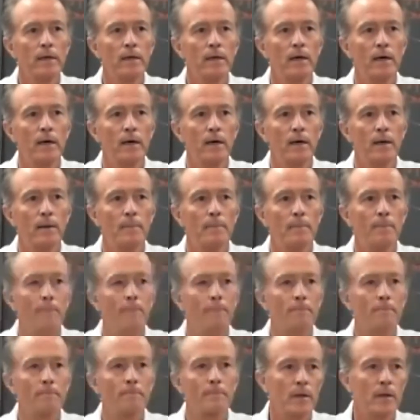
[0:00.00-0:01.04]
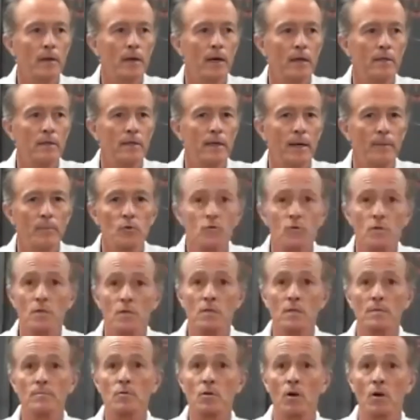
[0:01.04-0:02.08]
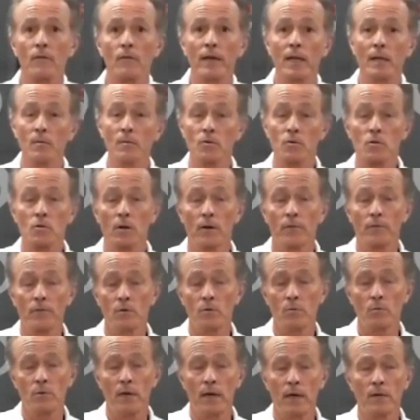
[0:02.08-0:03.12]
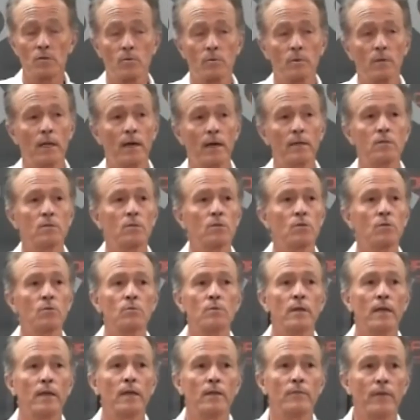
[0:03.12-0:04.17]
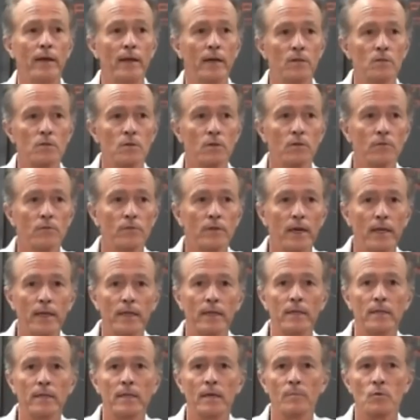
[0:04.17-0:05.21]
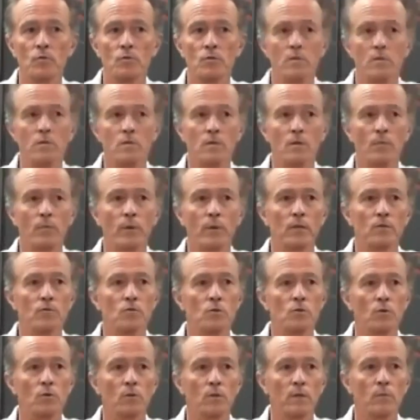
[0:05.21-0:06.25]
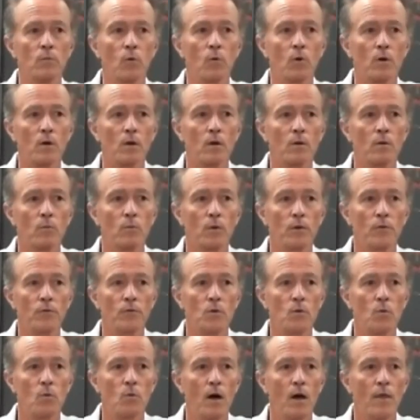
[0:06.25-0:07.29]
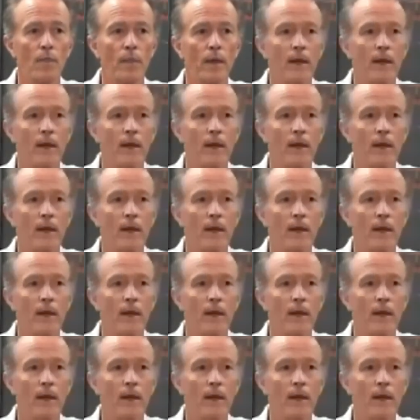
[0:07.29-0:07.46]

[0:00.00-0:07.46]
And demo systems are available. So if you guys would like to take advantage of getting a demo system, we can certainly work with you on